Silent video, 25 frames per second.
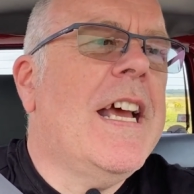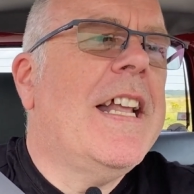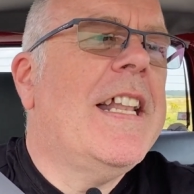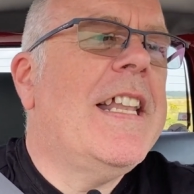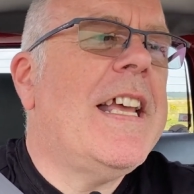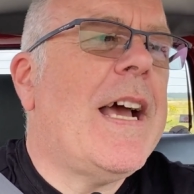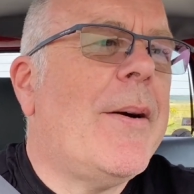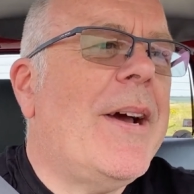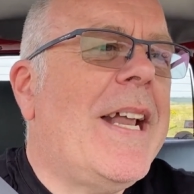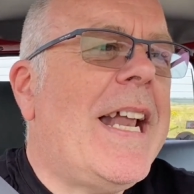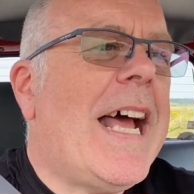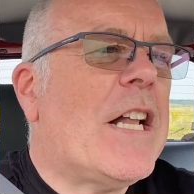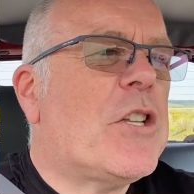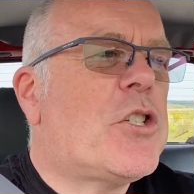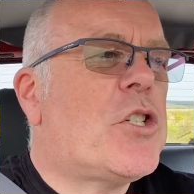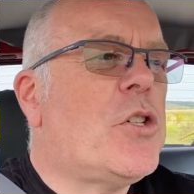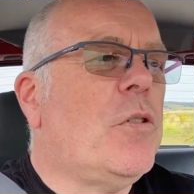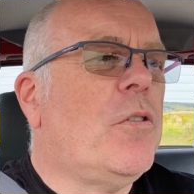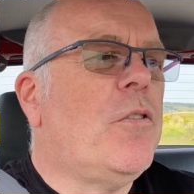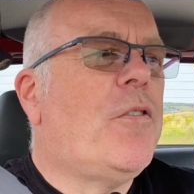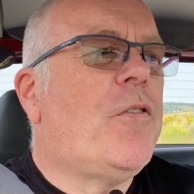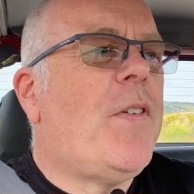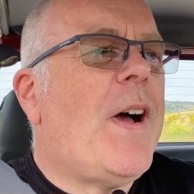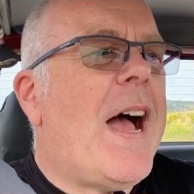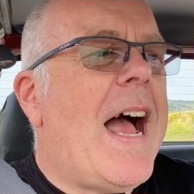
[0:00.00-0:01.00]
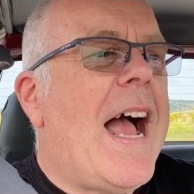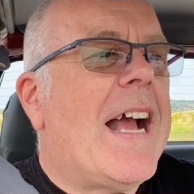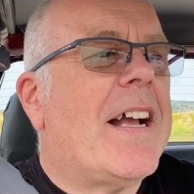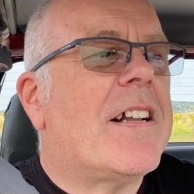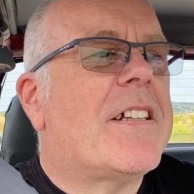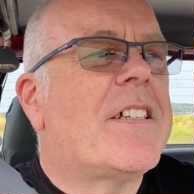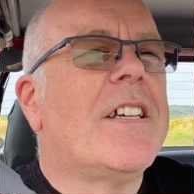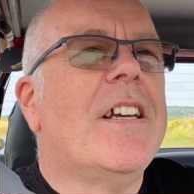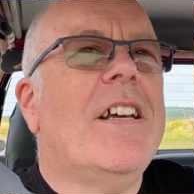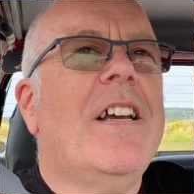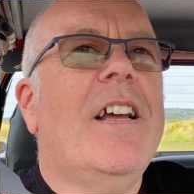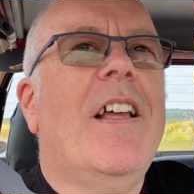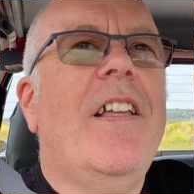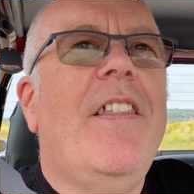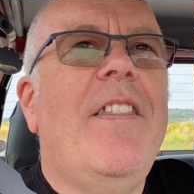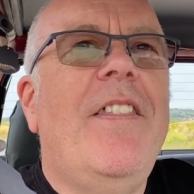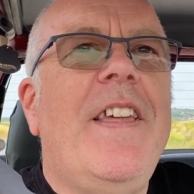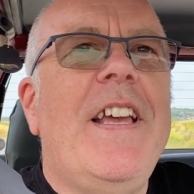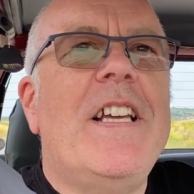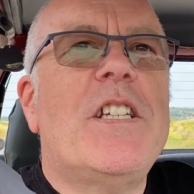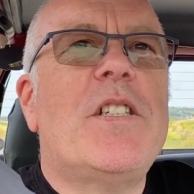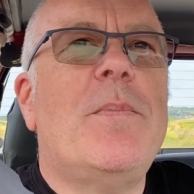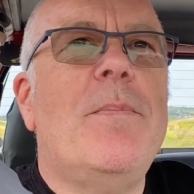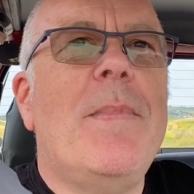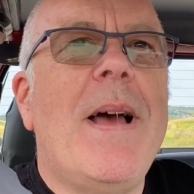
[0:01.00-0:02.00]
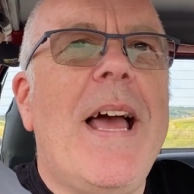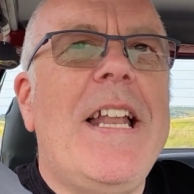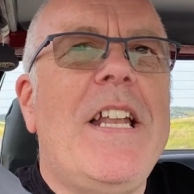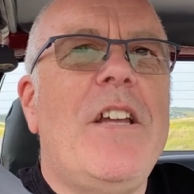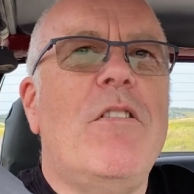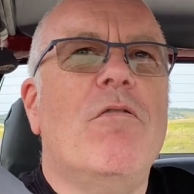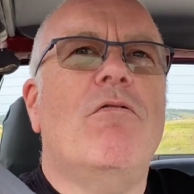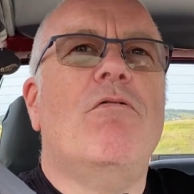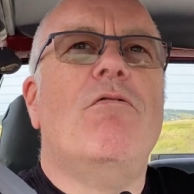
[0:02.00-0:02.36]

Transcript: Now, in actual fact, this made it